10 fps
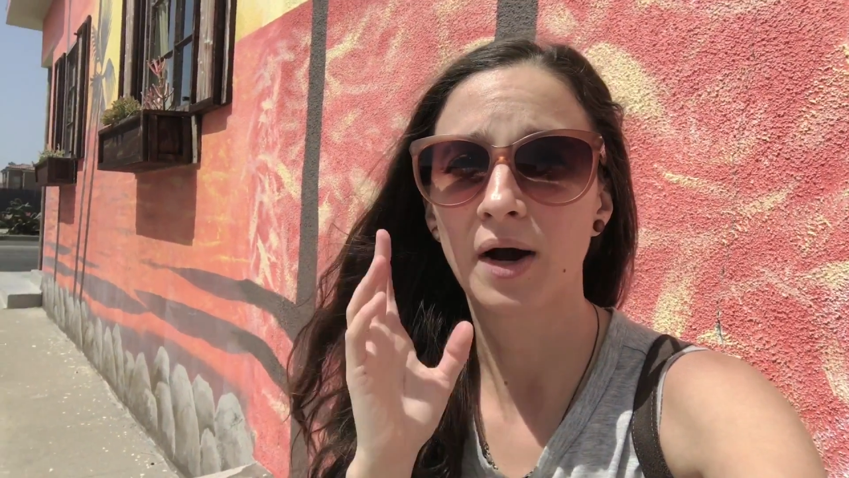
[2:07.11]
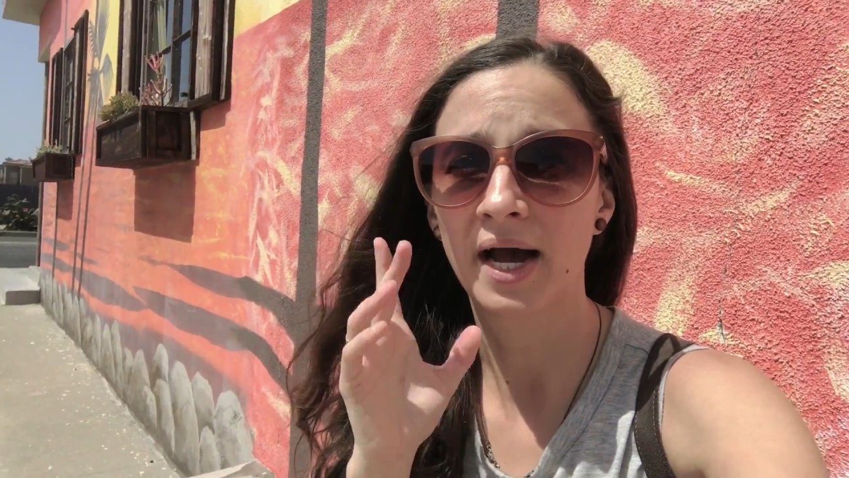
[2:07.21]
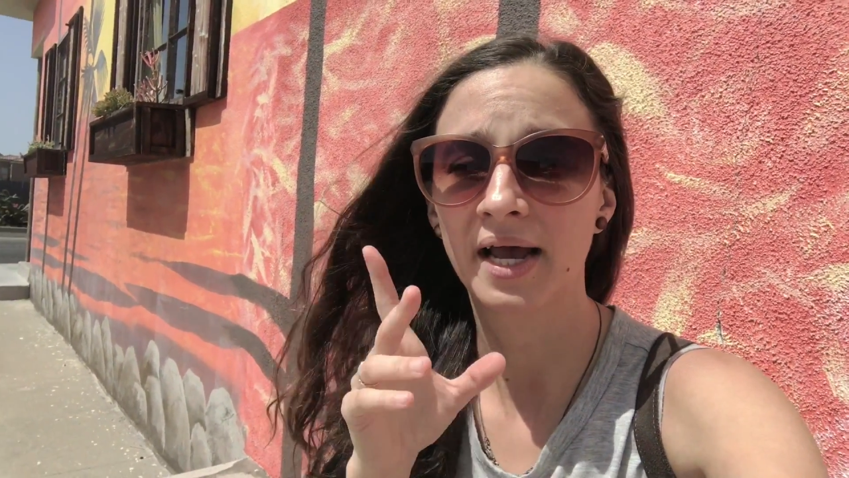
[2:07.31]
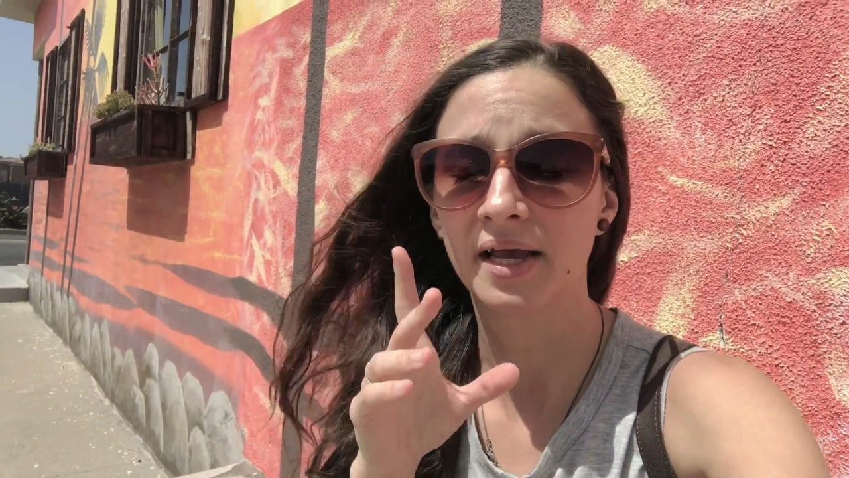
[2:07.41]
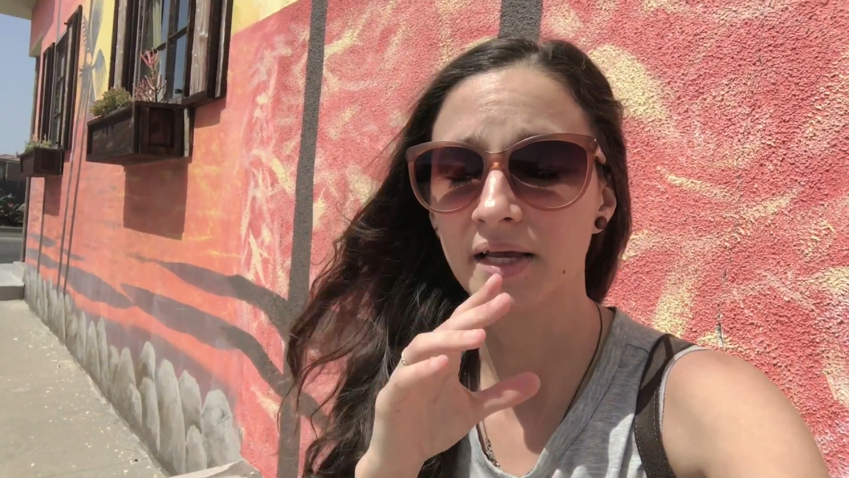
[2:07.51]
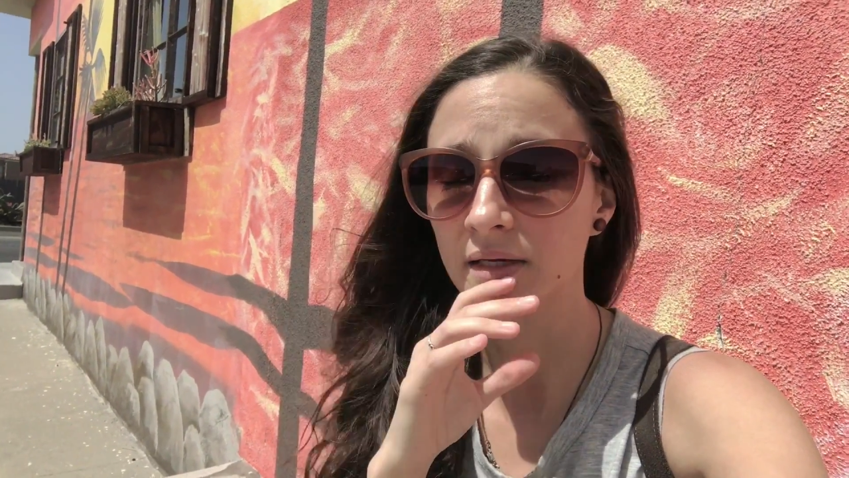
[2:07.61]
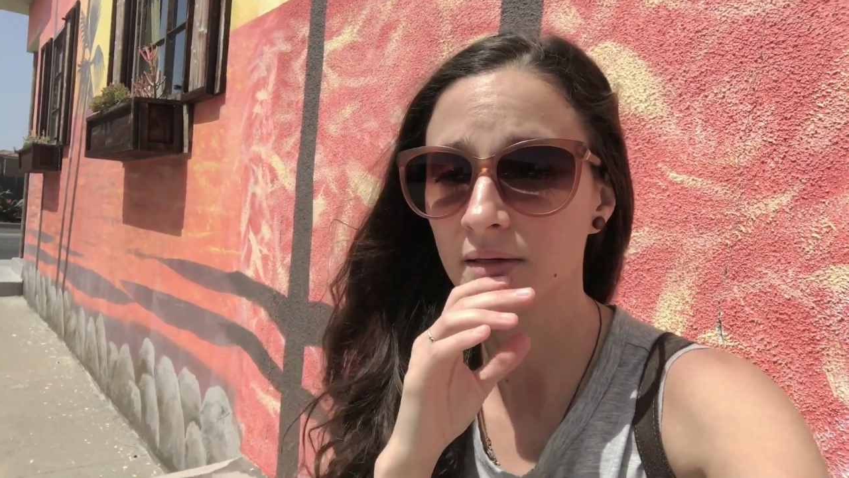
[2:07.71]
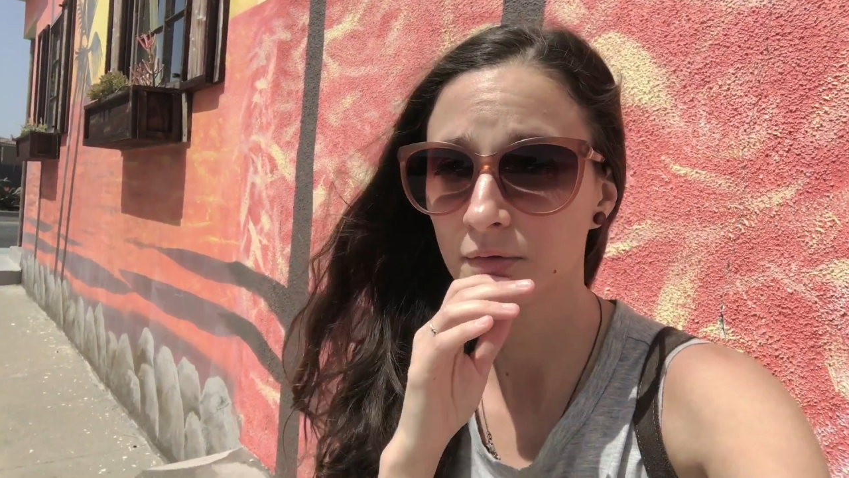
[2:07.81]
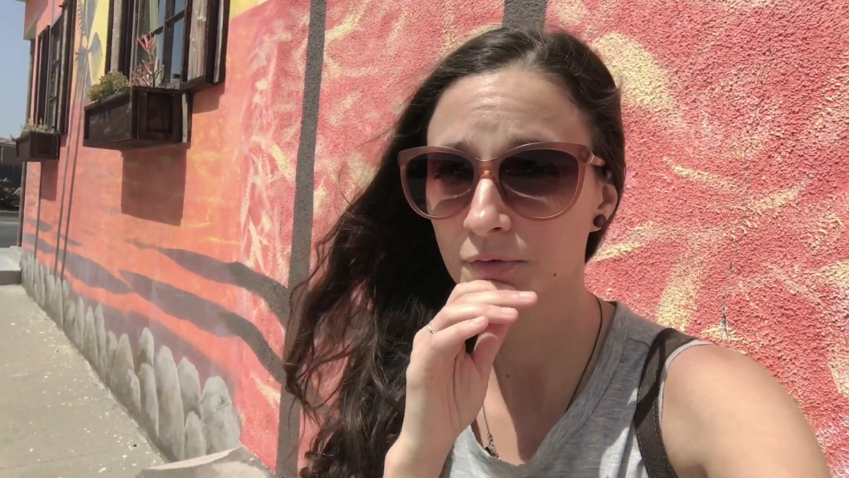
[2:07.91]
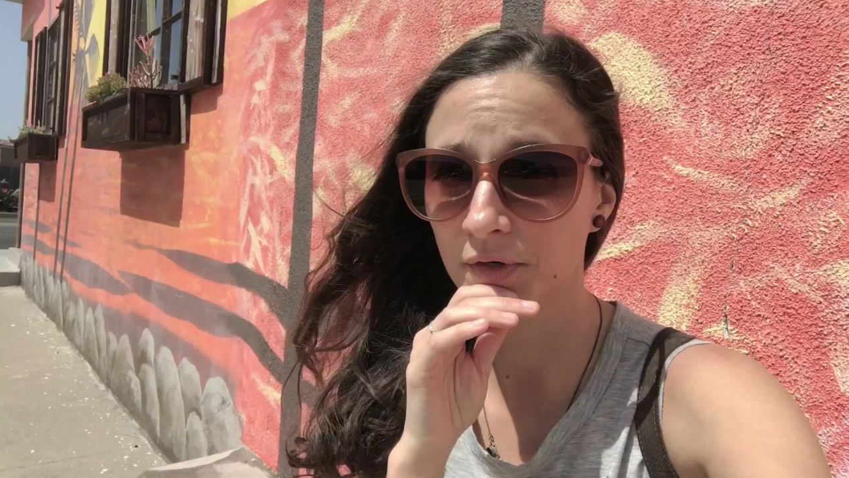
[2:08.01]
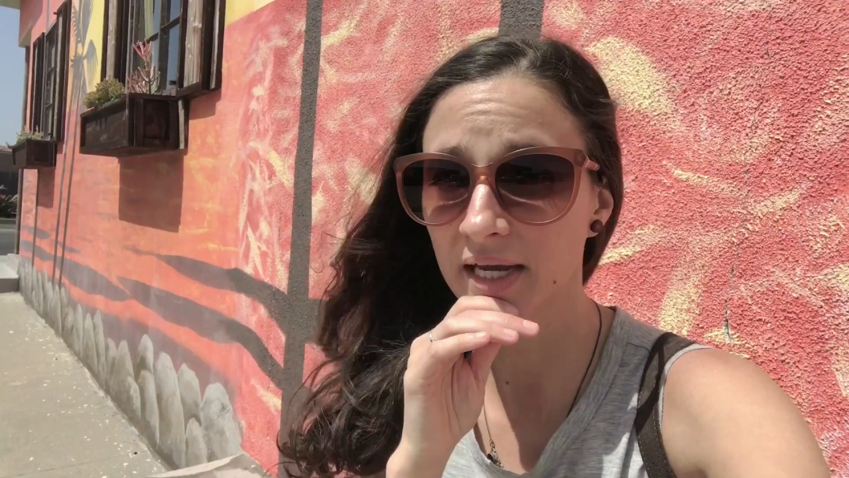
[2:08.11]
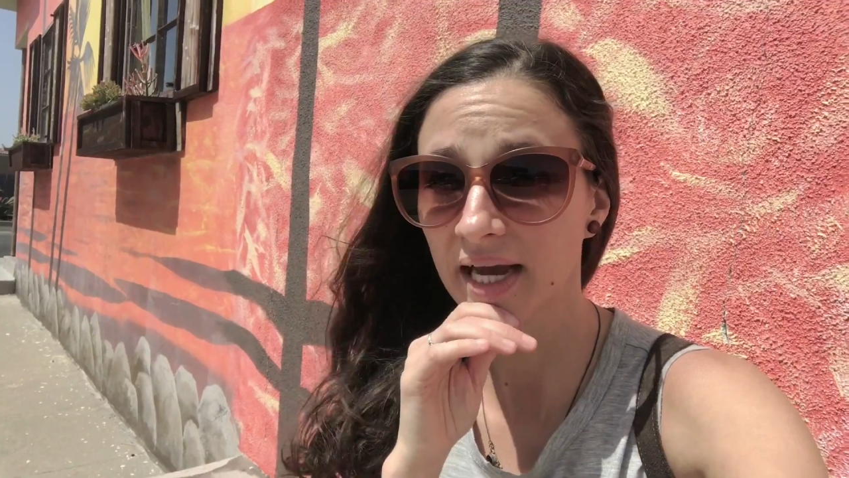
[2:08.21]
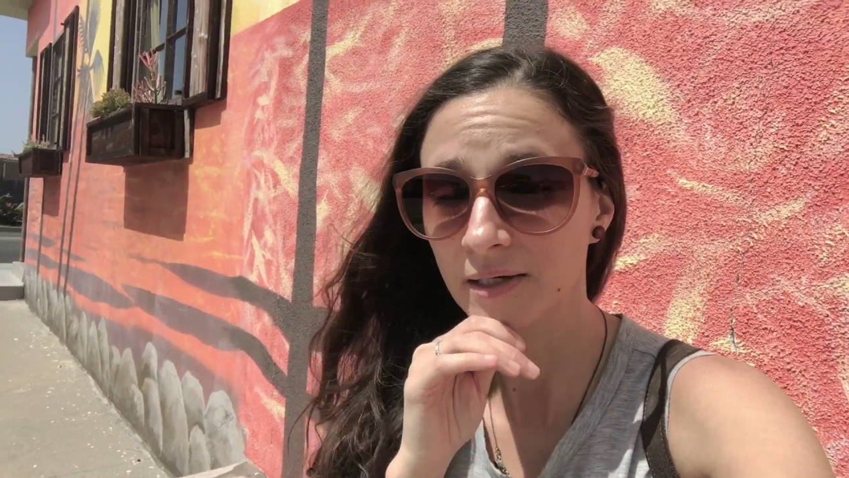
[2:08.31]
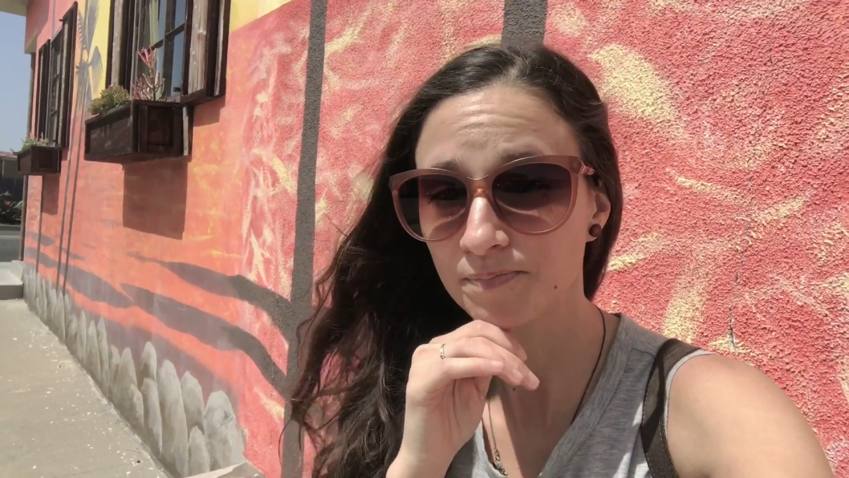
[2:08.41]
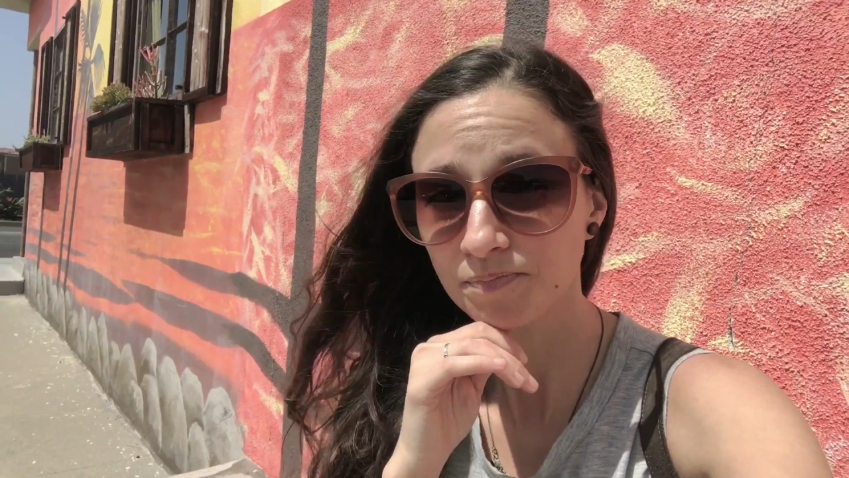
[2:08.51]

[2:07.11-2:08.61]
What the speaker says: I forget,